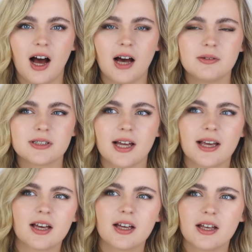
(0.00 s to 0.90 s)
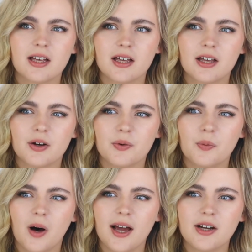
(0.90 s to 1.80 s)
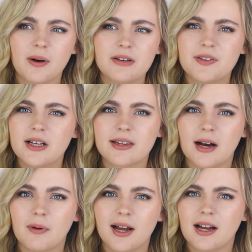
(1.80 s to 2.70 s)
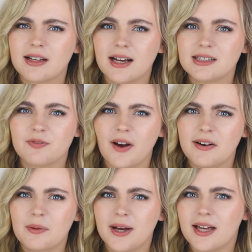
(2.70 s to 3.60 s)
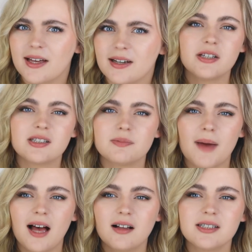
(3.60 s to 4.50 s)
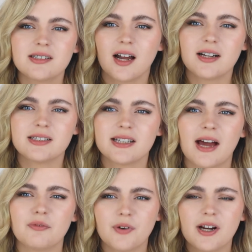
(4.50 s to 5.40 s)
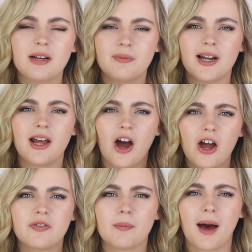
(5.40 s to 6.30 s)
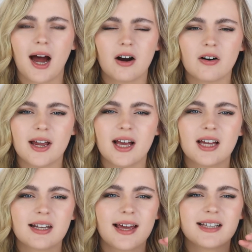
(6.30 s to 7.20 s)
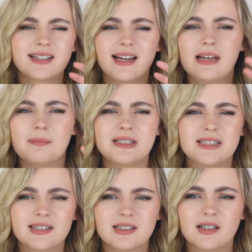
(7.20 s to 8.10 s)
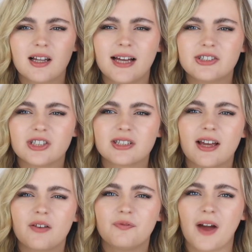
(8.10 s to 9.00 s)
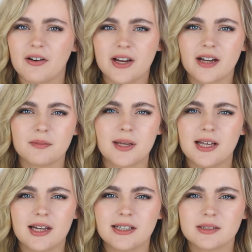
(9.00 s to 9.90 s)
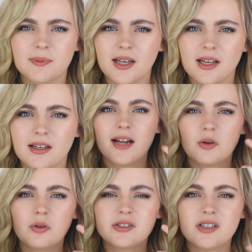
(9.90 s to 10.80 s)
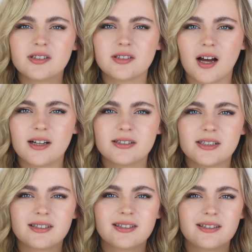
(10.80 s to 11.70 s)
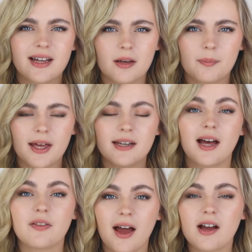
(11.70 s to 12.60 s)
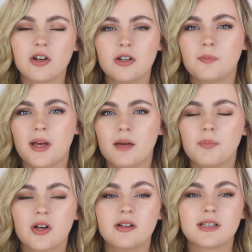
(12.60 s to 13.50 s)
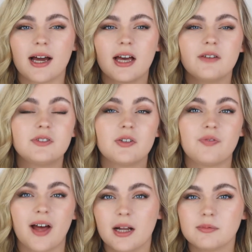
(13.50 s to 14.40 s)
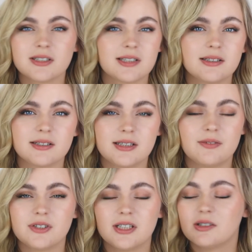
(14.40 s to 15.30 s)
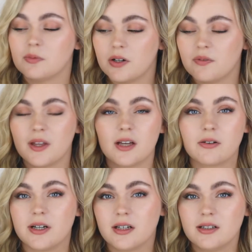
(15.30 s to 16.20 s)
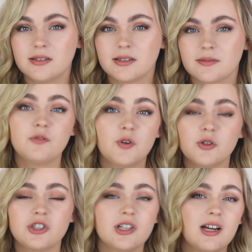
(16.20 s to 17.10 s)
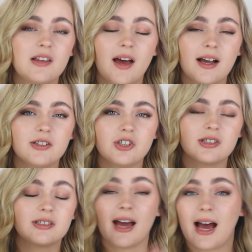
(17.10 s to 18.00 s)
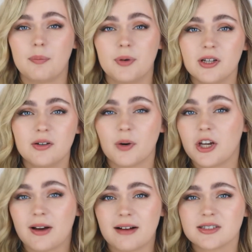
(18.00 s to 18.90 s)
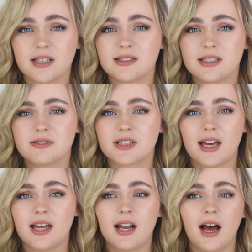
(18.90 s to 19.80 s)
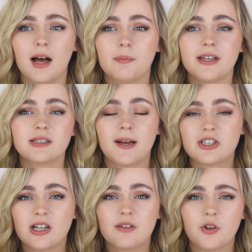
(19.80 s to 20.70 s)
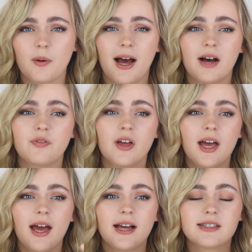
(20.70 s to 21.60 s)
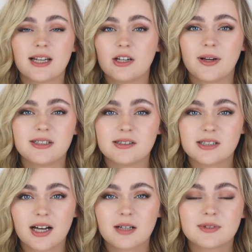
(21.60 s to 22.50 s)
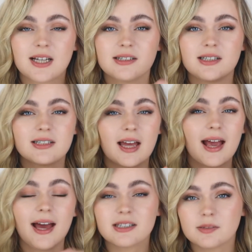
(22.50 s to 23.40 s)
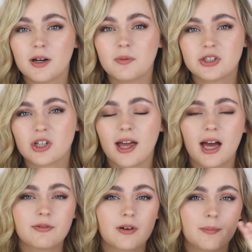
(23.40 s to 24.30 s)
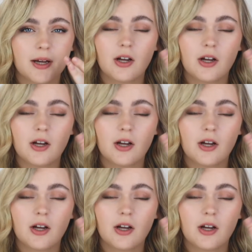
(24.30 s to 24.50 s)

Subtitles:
I was like, why do I feel that way? Like, that's very weird. The smell started to get really, really overpowering and like slightly medicinal and just like very unappealing to me. And it also started to sting a bit. Now that could be because I have developed a sensitivity to one of the ingredients. Unfortunately, that can just happen when you have sensitive skin, especially if you have extenuating circumstances like eczema, which I have around my